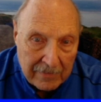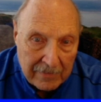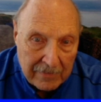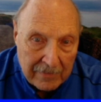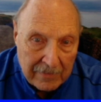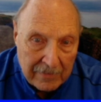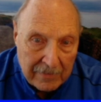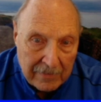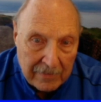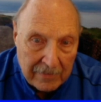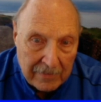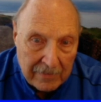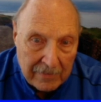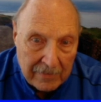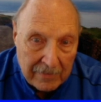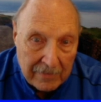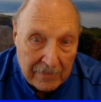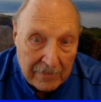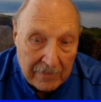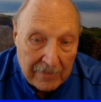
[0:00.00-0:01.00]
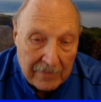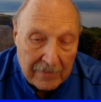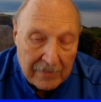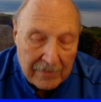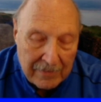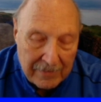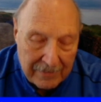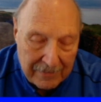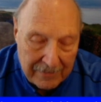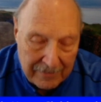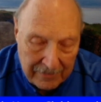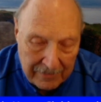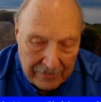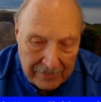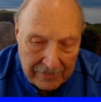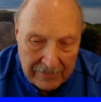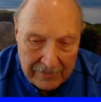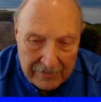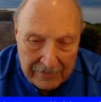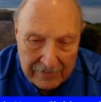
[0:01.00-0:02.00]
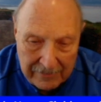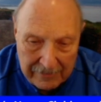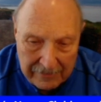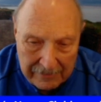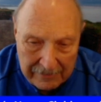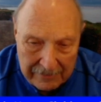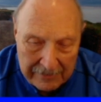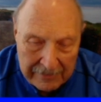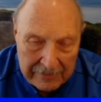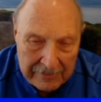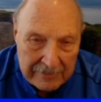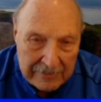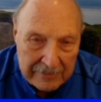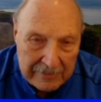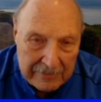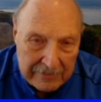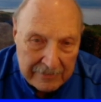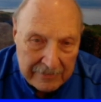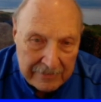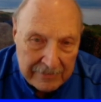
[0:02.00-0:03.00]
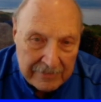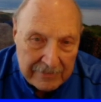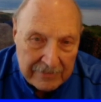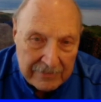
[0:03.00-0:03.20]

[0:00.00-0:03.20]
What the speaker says: No words are spoken by the person on screen.